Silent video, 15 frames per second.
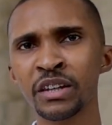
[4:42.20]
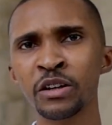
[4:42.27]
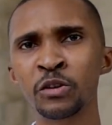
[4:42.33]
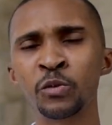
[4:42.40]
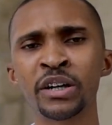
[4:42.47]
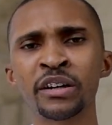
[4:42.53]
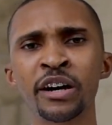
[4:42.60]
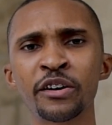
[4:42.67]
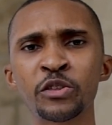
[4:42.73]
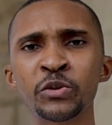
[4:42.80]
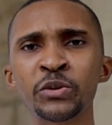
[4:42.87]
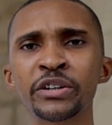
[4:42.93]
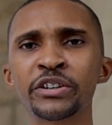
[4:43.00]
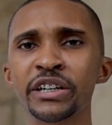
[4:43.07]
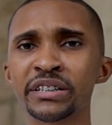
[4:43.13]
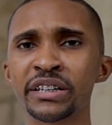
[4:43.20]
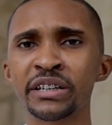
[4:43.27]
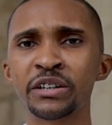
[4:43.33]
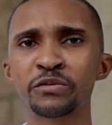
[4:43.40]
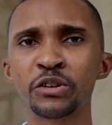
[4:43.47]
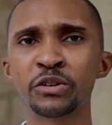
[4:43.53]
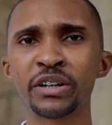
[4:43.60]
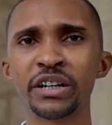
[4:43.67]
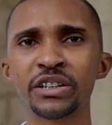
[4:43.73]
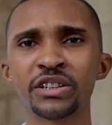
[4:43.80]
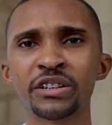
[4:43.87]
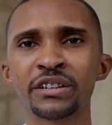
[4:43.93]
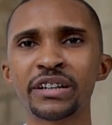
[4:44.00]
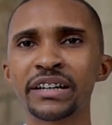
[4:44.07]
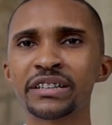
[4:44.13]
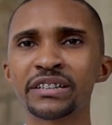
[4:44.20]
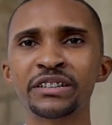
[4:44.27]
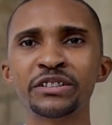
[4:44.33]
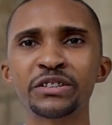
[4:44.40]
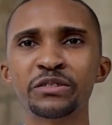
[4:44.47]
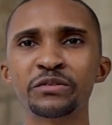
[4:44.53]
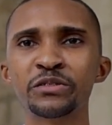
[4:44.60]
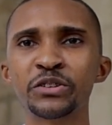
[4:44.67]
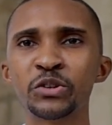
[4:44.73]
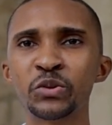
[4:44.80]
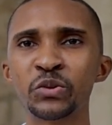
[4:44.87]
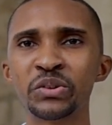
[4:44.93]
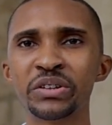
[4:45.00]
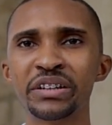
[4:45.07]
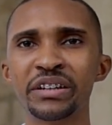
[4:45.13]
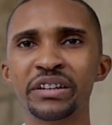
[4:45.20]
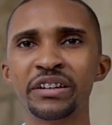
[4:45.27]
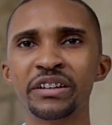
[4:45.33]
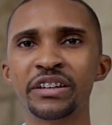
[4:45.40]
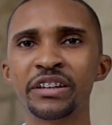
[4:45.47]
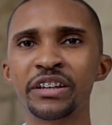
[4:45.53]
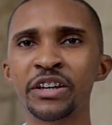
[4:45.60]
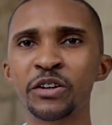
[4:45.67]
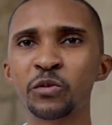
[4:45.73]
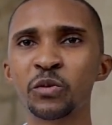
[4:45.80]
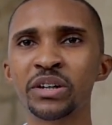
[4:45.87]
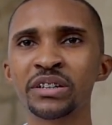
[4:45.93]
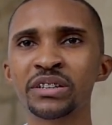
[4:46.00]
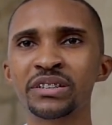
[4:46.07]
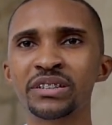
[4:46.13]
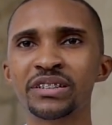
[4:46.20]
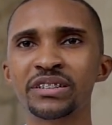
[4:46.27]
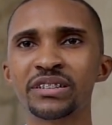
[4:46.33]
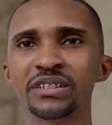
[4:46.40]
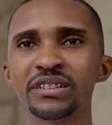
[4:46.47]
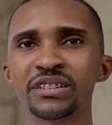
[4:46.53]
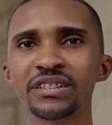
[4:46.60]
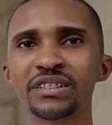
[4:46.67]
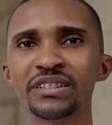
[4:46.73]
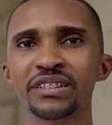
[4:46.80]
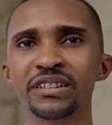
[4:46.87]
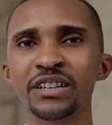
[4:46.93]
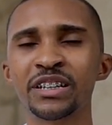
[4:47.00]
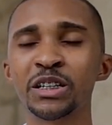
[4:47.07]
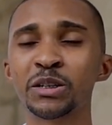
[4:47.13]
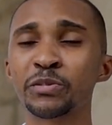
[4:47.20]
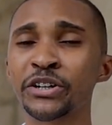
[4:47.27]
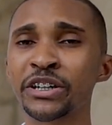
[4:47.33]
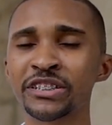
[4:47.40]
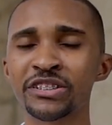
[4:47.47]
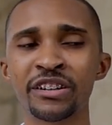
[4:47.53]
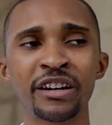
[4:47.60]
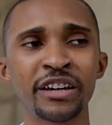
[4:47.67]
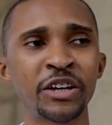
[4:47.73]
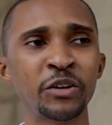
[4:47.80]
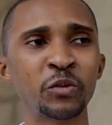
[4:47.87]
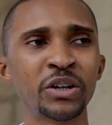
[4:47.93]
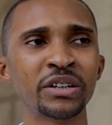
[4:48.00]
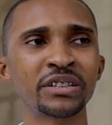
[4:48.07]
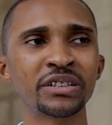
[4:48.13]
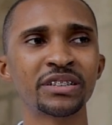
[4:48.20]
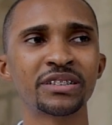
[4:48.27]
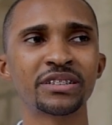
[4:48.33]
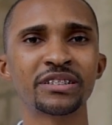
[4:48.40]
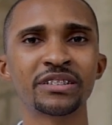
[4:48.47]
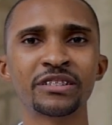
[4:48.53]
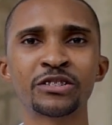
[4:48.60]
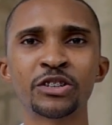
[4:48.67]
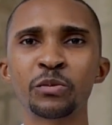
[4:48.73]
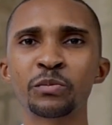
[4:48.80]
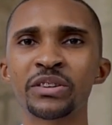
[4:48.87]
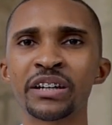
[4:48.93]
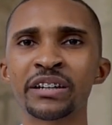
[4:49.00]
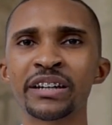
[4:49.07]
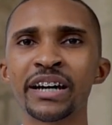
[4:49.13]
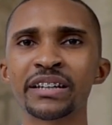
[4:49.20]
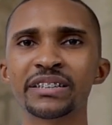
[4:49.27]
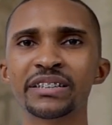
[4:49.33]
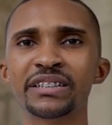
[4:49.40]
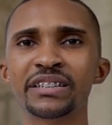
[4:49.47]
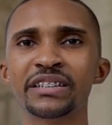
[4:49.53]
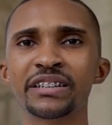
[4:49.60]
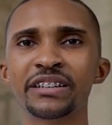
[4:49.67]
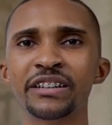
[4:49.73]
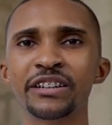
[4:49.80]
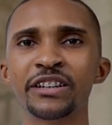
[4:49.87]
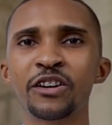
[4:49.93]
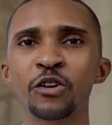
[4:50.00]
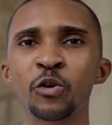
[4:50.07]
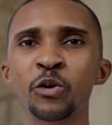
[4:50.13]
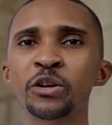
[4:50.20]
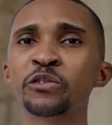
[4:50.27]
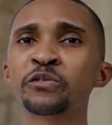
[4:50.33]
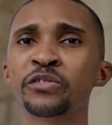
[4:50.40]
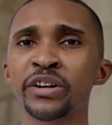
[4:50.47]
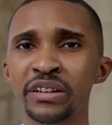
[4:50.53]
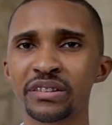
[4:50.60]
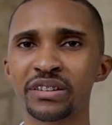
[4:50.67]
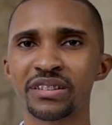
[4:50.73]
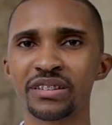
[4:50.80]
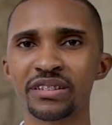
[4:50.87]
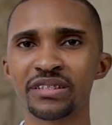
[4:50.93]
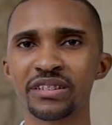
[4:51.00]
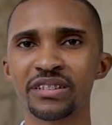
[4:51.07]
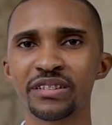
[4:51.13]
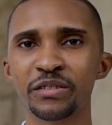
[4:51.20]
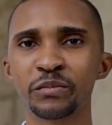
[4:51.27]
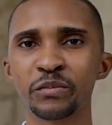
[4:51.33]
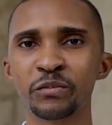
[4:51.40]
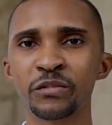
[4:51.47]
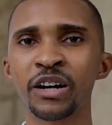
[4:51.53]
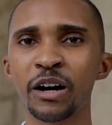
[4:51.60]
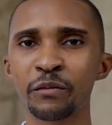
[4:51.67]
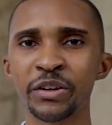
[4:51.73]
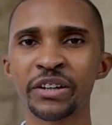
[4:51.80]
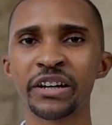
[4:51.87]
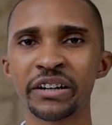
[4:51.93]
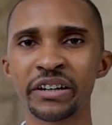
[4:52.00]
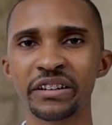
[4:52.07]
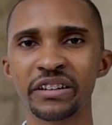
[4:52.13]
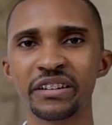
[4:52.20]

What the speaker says: When I got through with Grace Kennedy Foundation, that interview, it was inspirational. It was something that only faith got me there.